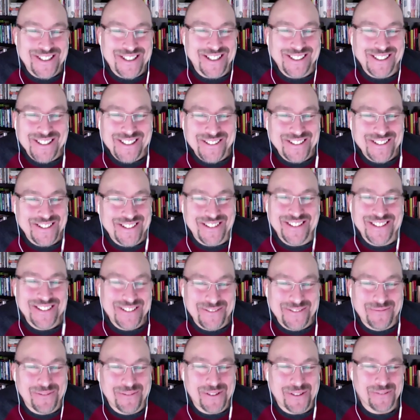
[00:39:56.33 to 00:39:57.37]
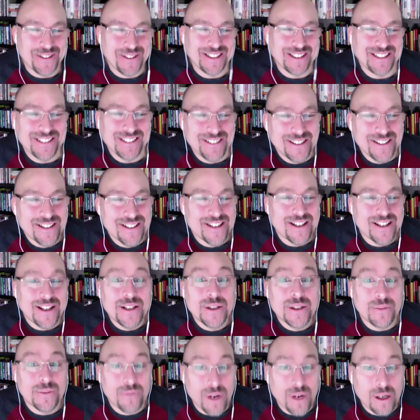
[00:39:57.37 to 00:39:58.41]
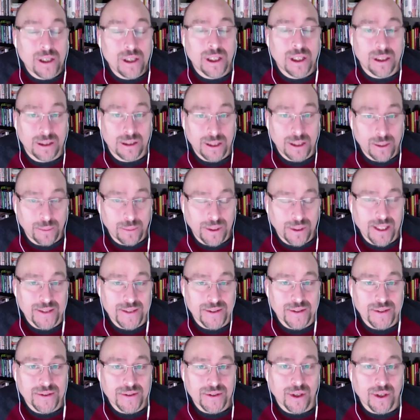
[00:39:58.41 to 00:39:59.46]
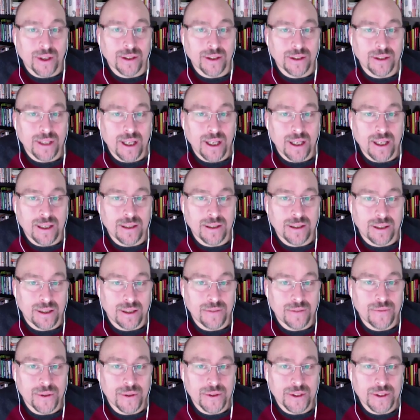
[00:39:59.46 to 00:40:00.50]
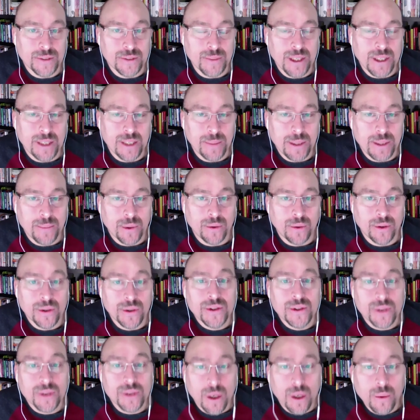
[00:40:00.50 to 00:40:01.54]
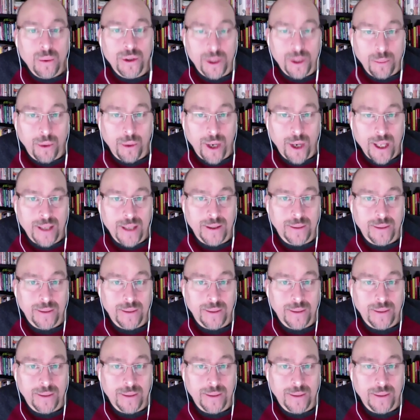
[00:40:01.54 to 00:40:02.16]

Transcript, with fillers: I love this. This is perfect. It's a very clear place to start, and it confuses many people. You start with your brand.